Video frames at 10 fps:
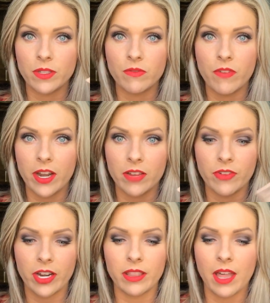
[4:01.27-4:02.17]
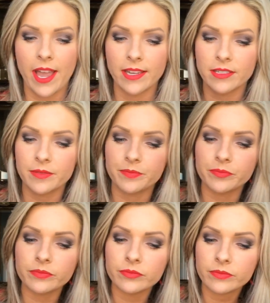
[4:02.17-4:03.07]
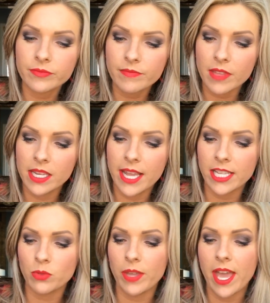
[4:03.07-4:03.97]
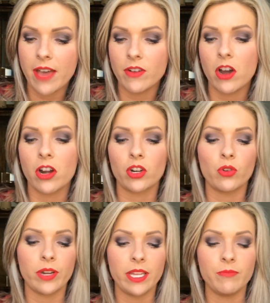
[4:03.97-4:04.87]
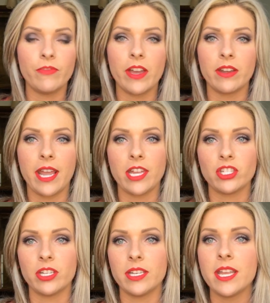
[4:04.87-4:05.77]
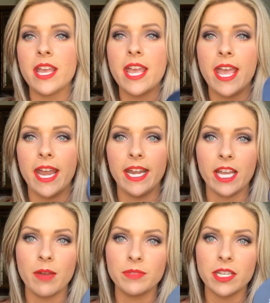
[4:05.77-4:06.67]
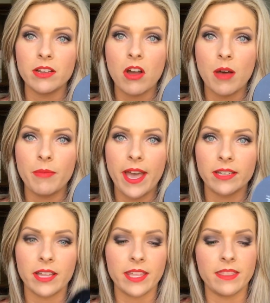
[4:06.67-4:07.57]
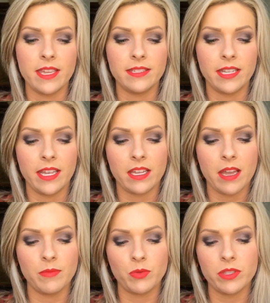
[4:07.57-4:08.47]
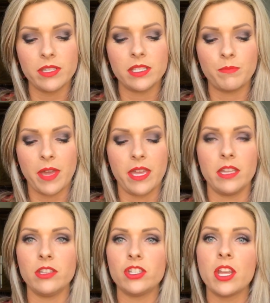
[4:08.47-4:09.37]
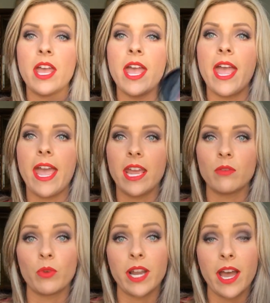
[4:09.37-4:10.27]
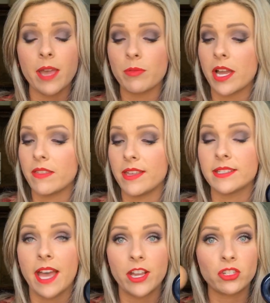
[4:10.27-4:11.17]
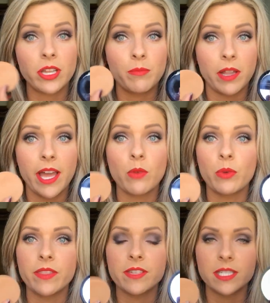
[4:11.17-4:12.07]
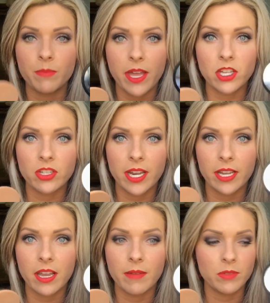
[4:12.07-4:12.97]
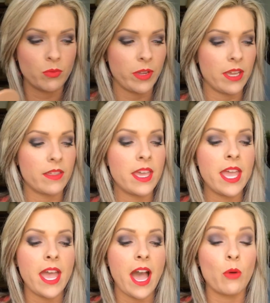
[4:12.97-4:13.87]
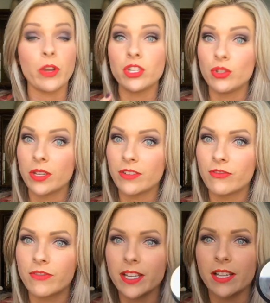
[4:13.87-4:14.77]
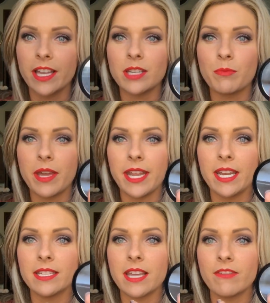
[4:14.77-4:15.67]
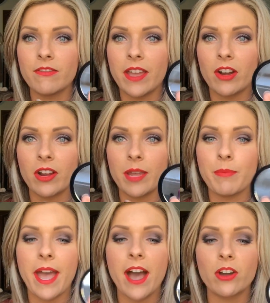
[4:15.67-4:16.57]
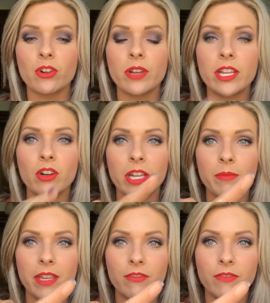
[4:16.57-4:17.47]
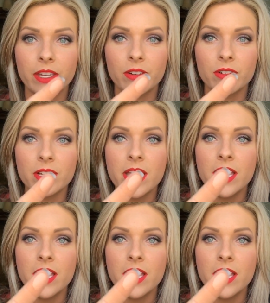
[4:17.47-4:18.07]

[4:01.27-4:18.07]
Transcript: It's very light. Next we have our cream foundation, and it comes in a compact like this, and it comes with a sponge. And when I apply this, I actually apply it with the sponge that it comes with. I wish you could feel it, but it is a very powdery, creamy feel.